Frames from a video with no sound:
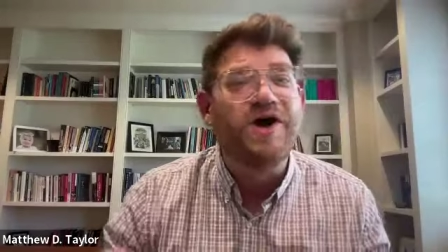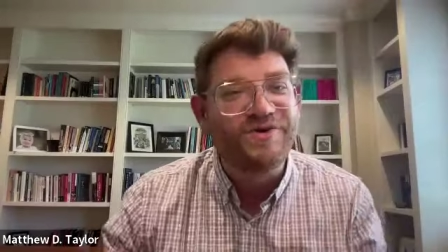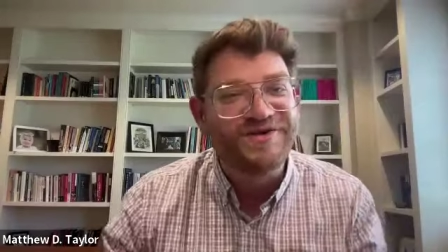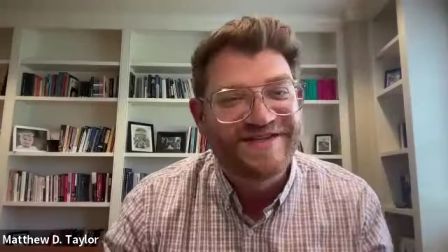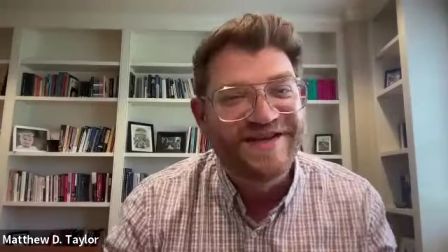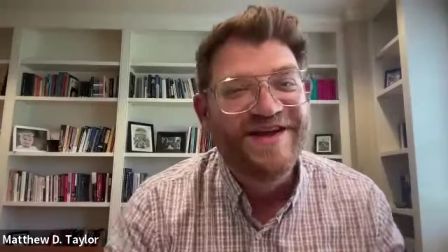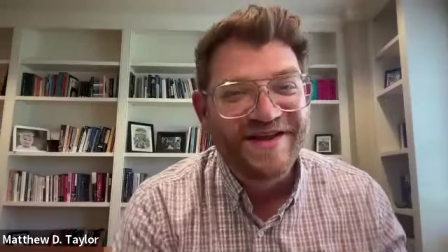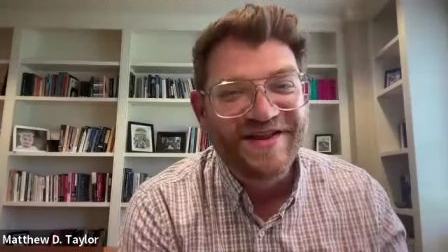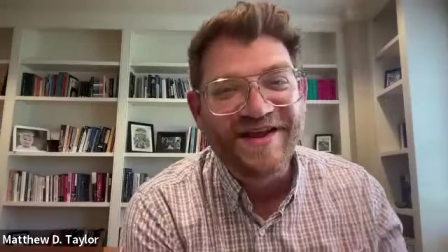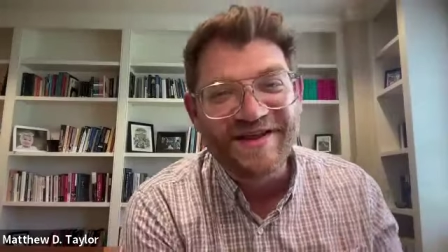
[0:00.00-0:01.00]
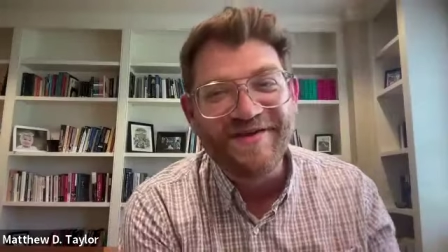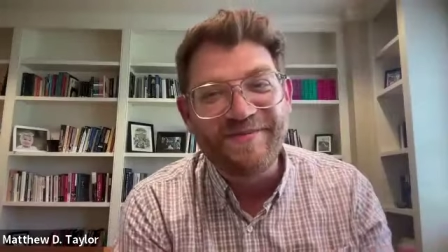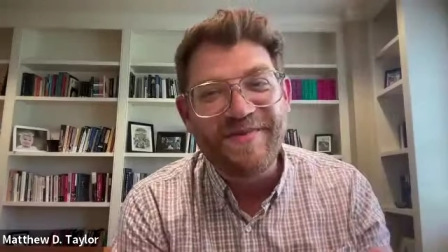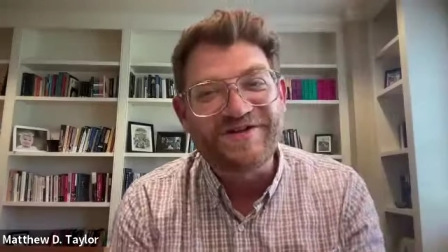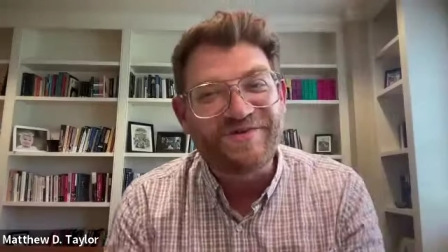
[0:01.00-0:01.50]
knows the, the, the
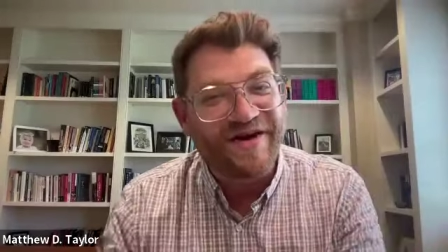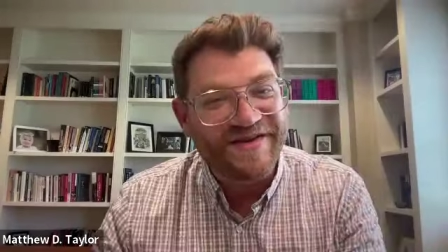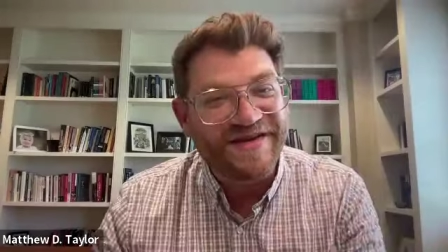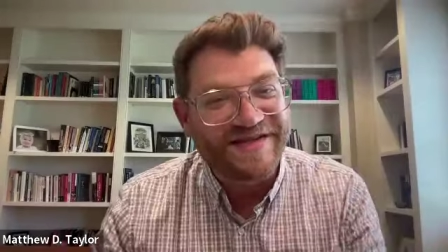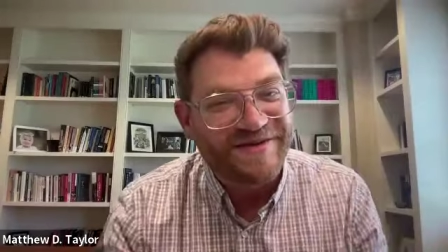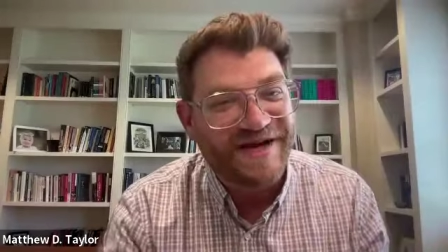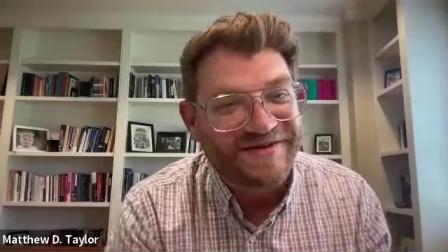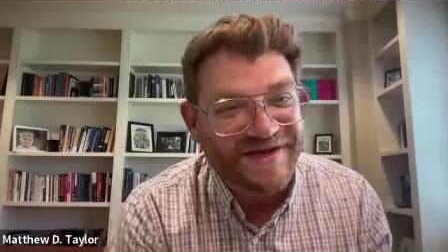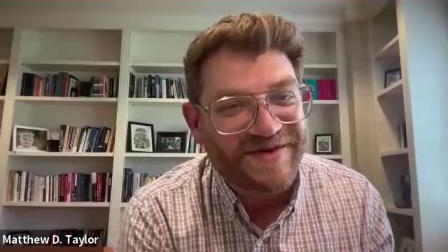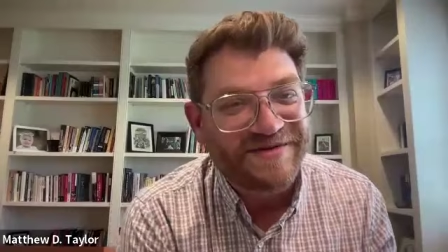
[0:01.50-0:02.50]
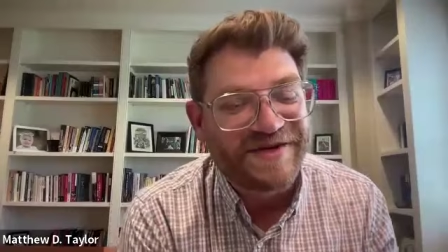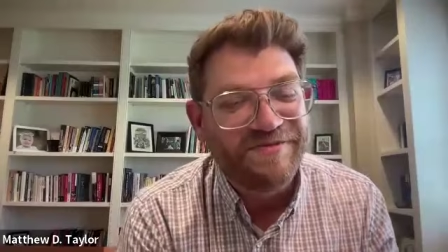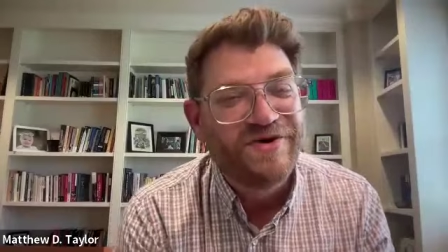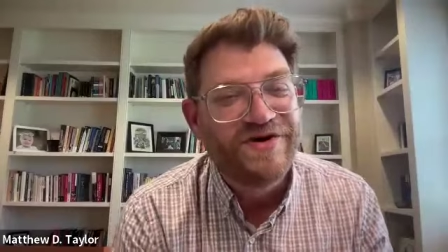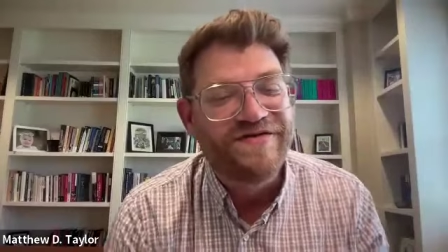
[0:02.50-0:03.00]
best route. This sometimes sometimes
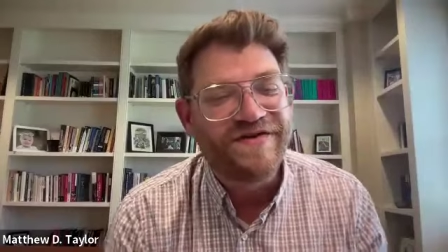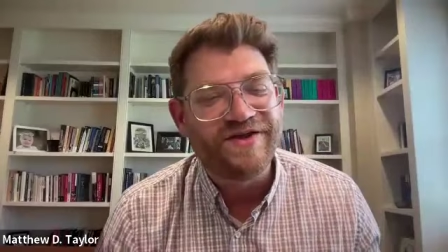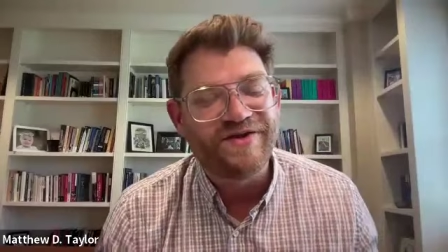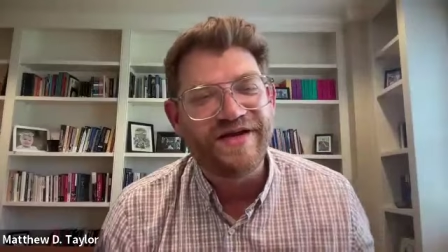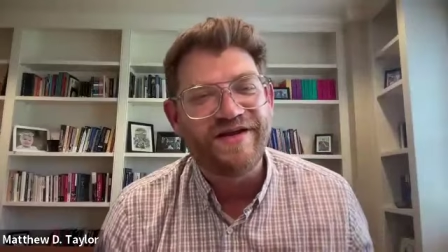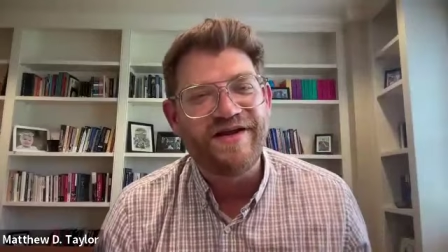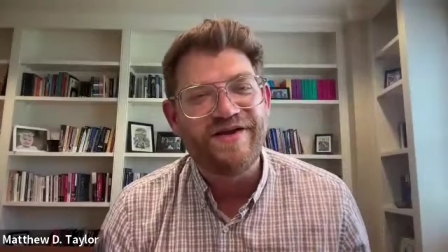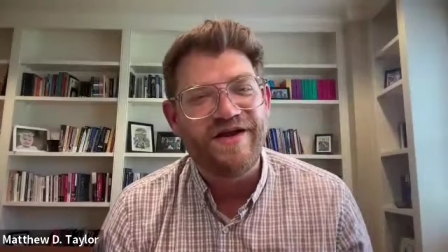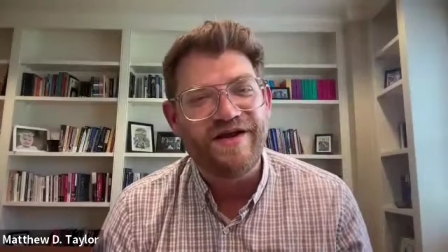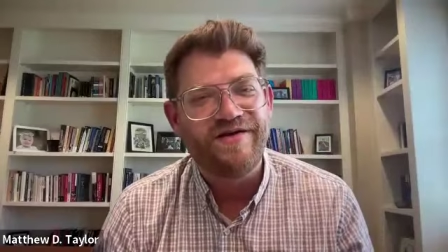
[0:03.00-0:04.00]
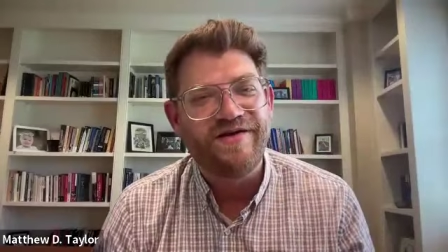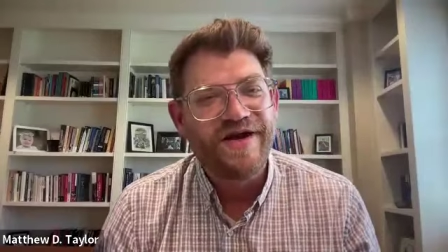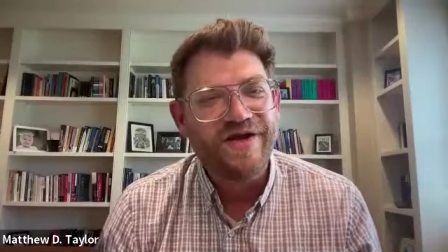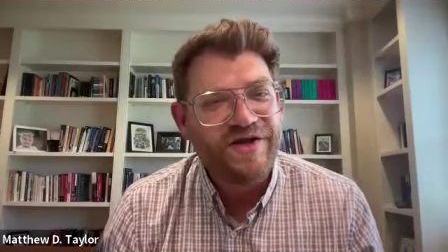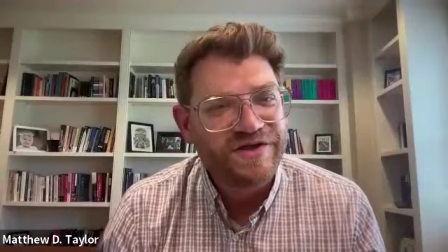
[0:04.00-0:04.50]
can move in in in, in
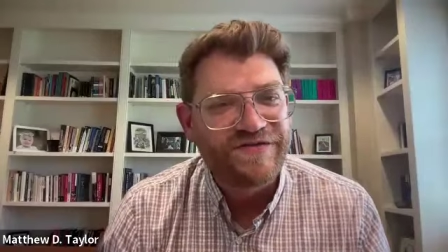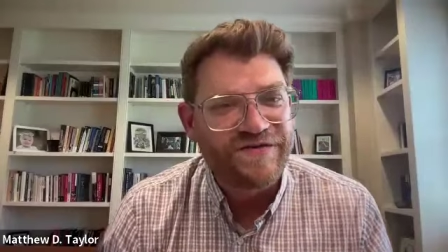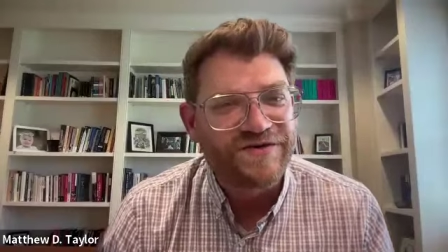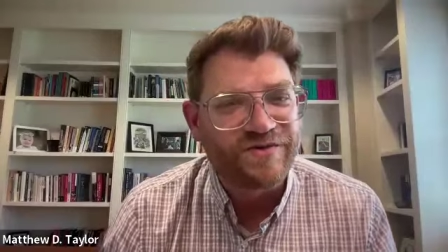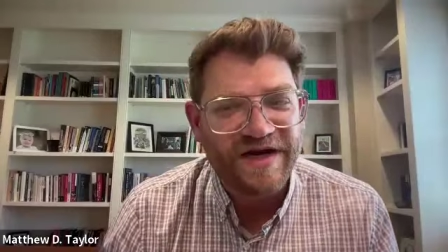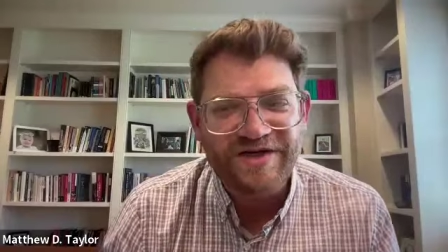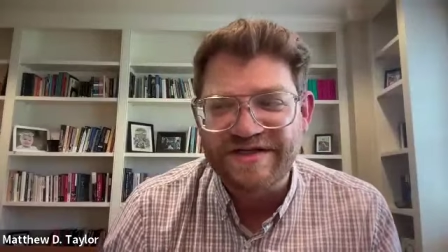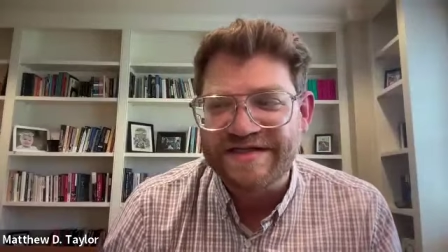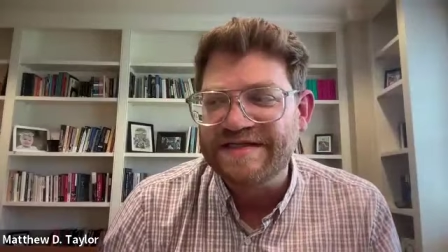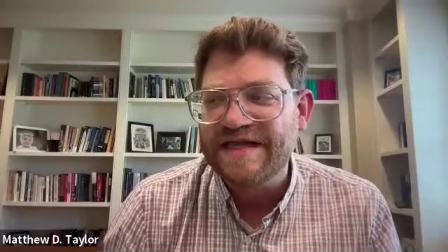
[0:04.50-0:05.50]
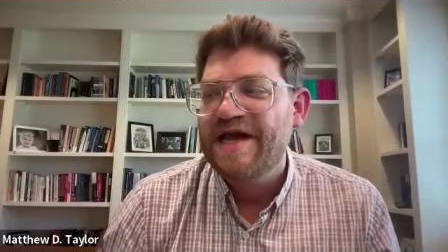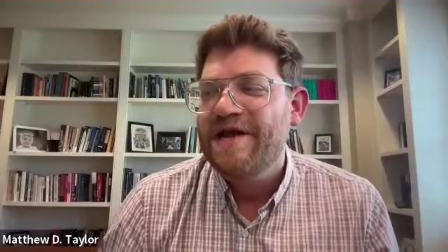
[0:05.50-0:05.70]
useful directions.